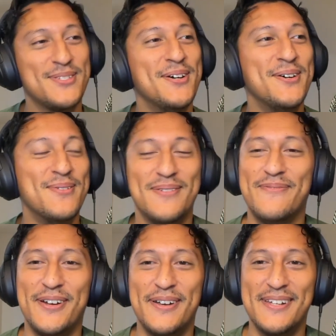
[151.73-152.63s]

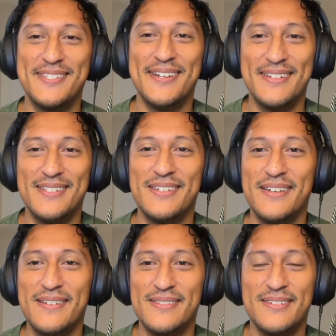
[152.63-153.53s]
So very excited
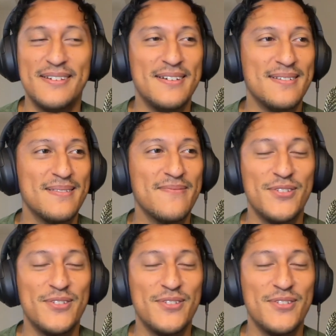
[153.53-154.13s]
to